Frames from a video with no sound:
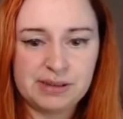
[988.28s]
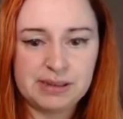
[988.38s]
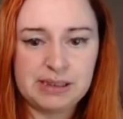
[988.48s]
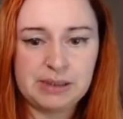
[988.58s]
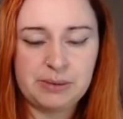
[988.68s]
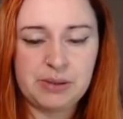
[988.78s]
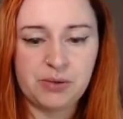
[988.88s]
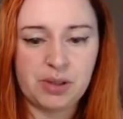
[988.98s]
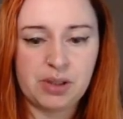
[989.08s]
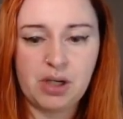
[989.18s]
think we
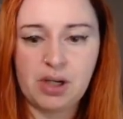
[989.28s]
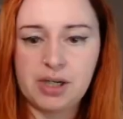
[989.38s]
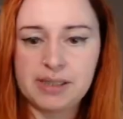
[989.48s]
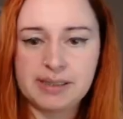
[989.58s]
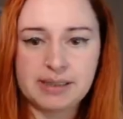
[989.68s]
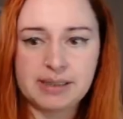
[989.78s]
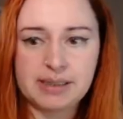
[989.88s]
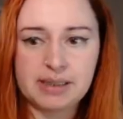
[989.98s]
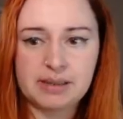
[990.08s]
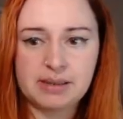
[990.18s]
draw cards.
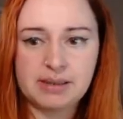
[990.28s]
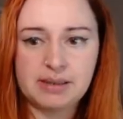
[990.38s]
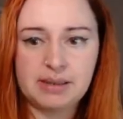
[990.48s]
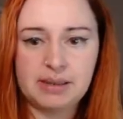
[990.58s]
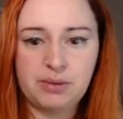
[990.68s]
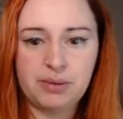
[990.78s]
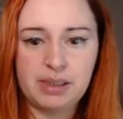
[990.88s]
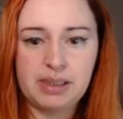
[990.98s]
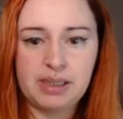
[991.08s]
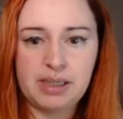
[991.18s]
See what we
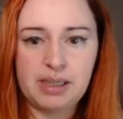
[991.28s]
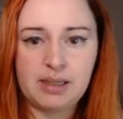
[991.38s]
get.